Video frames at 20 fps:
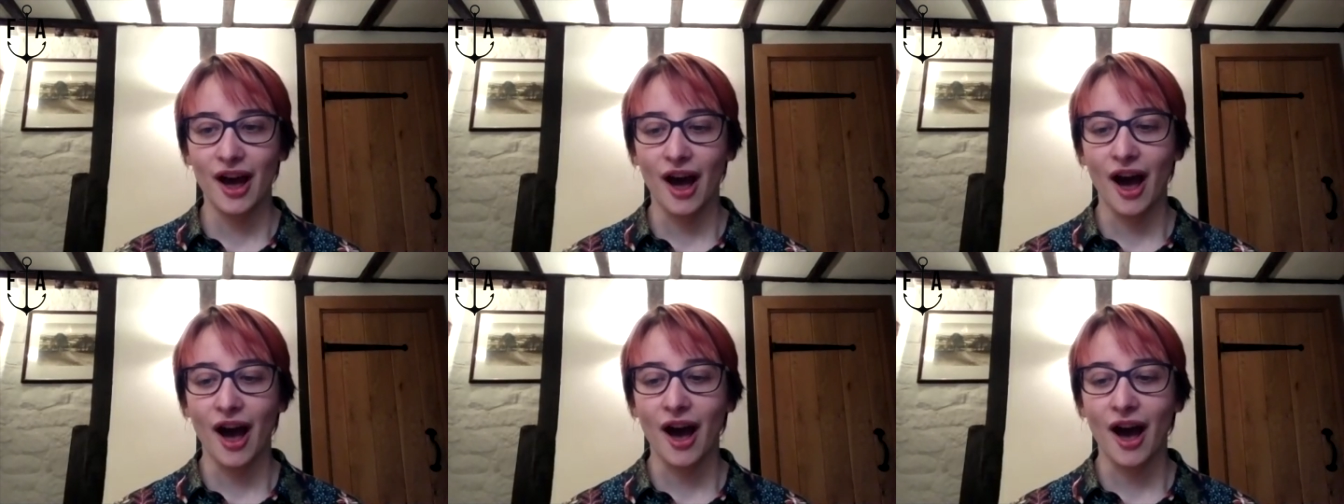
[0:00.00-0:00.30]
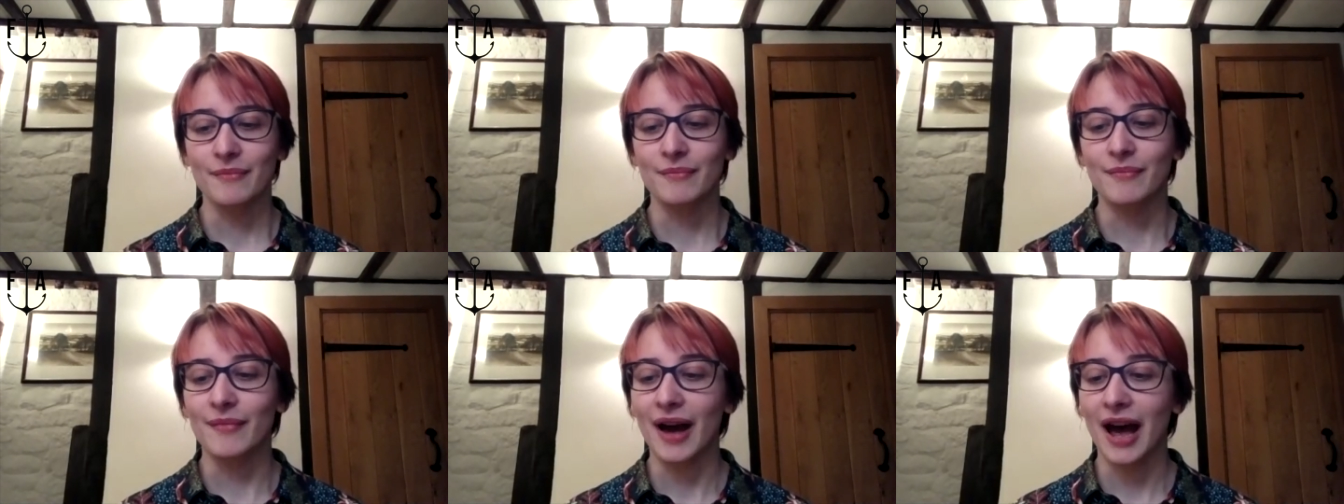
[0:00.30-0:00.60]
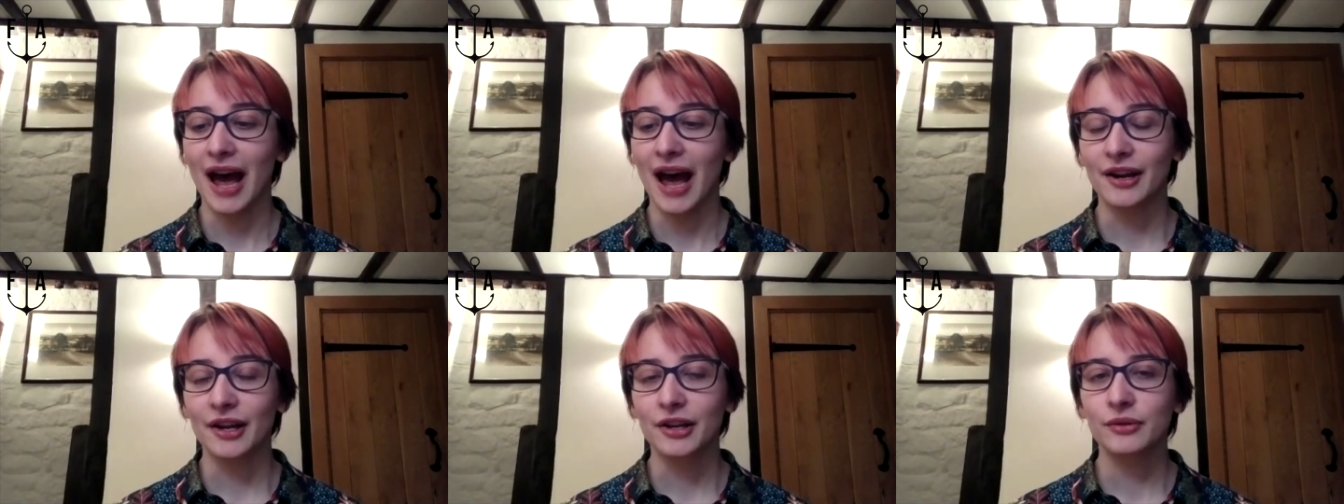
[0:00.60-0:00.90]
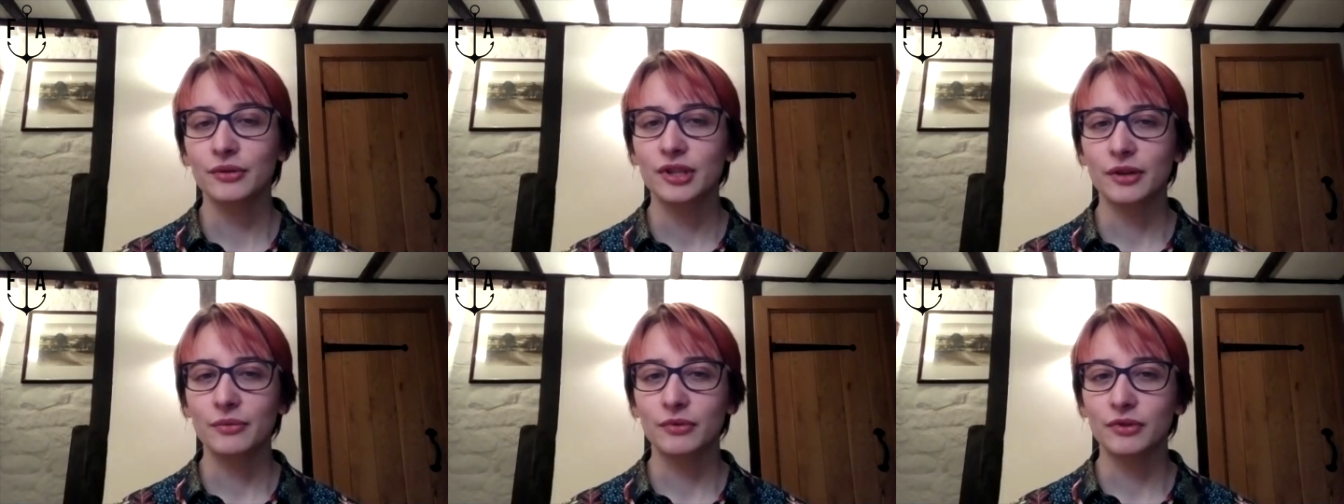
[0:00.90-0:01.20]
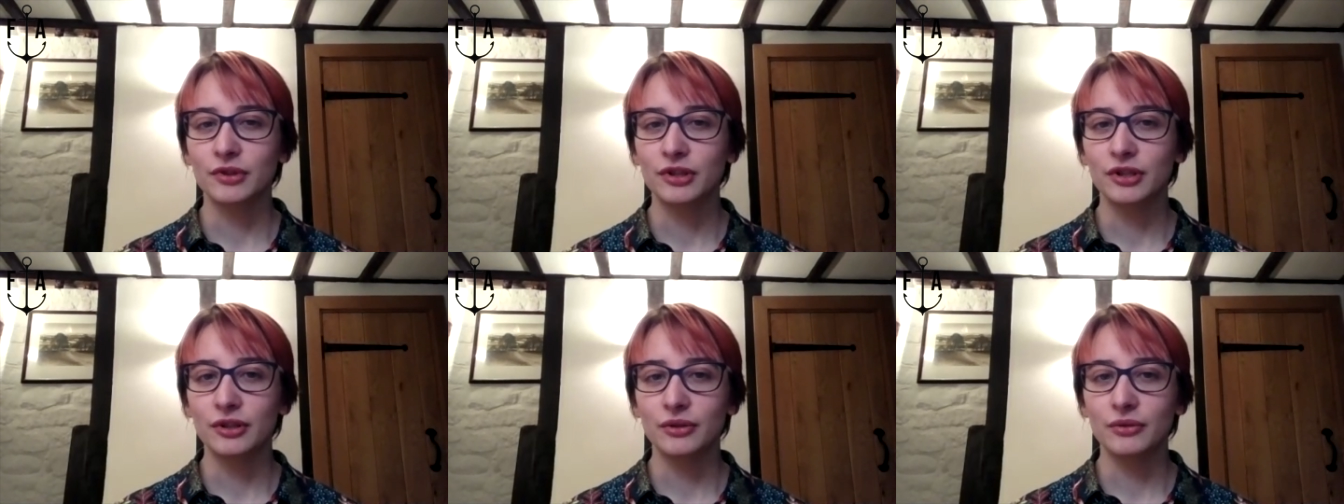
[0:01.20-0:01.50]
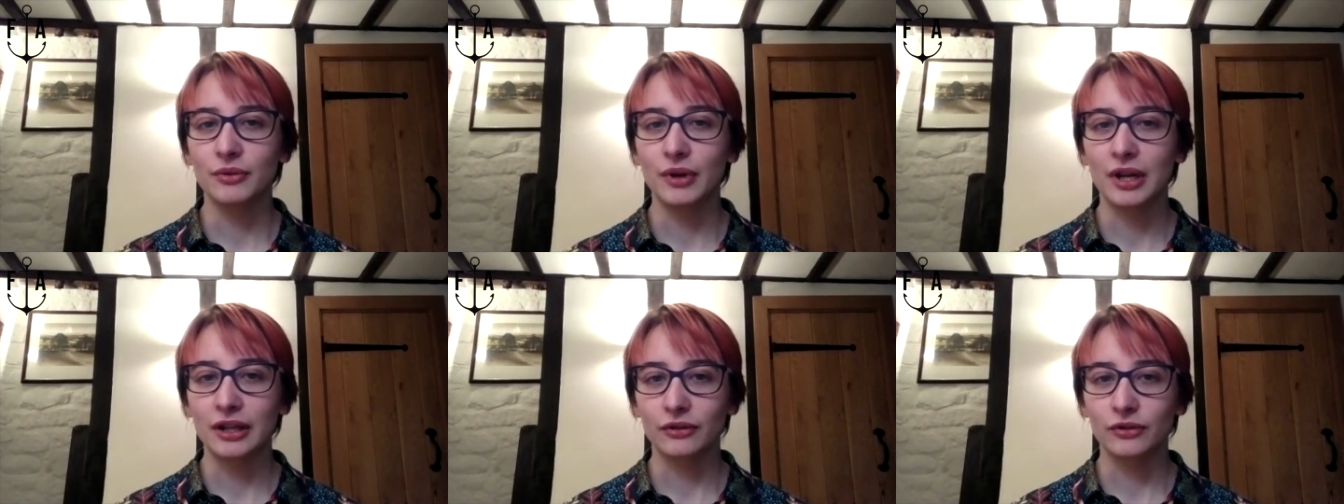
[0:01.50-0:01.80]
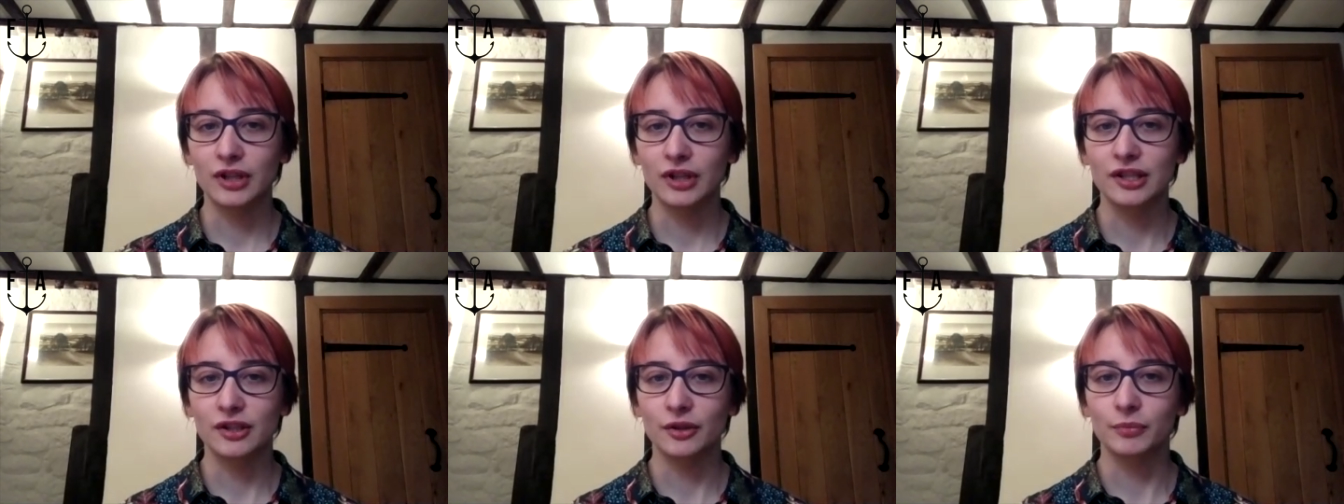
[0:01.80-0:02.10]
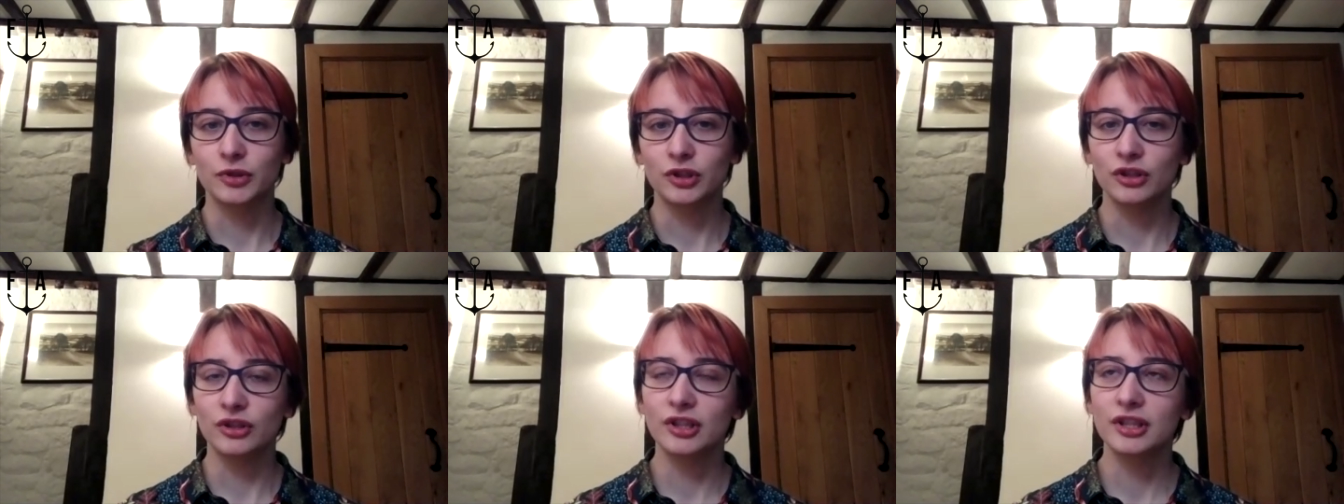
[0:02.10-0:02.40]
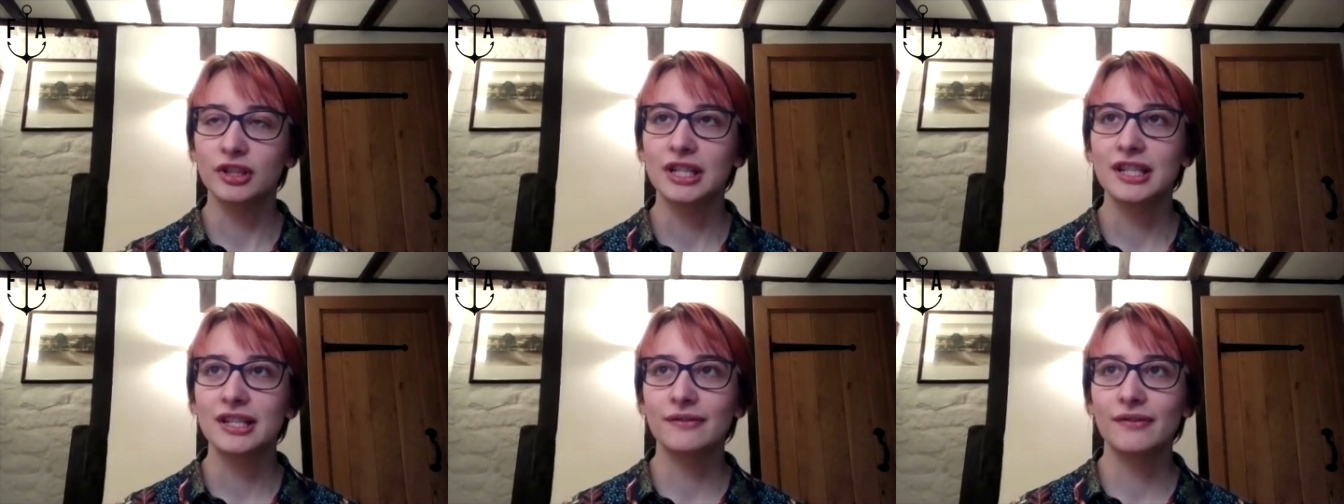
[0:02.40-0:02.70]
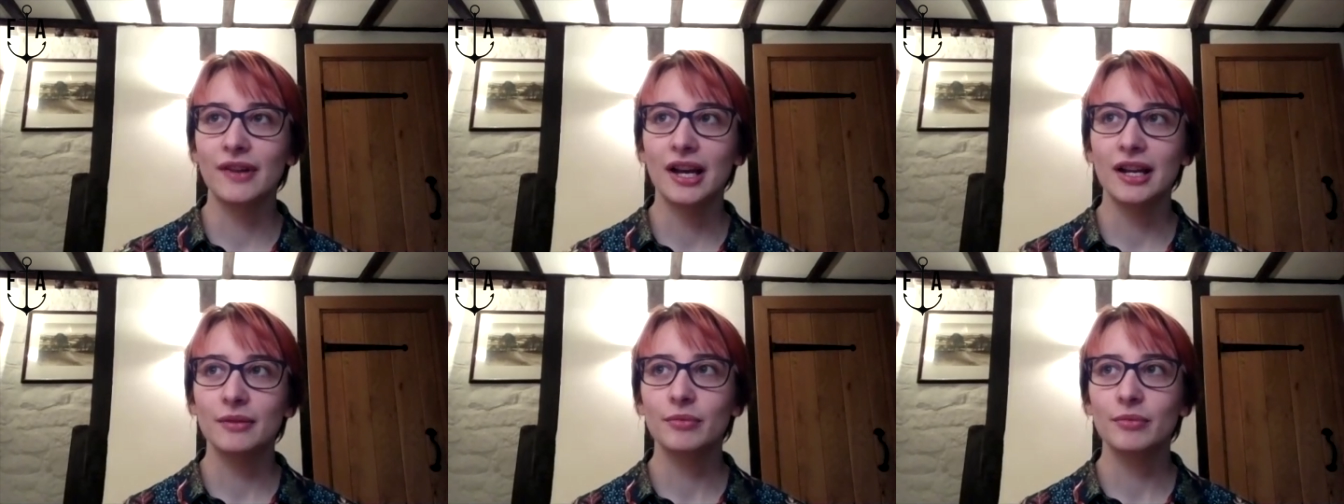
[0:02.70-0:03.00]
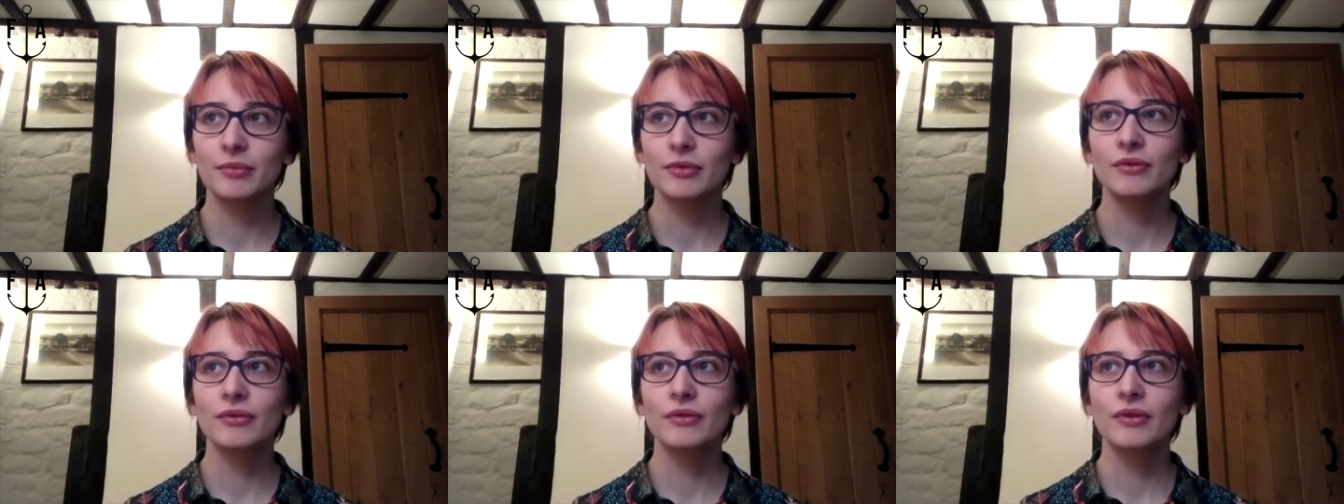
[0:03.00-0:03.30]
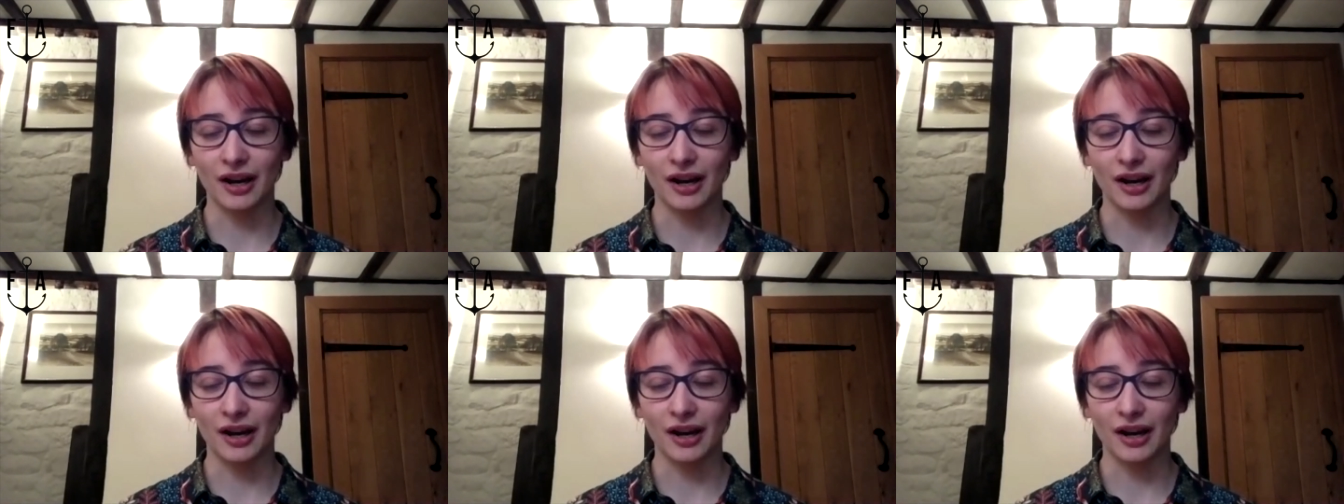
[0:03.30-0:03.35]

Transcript: Um, and I also want to increase opportunities available.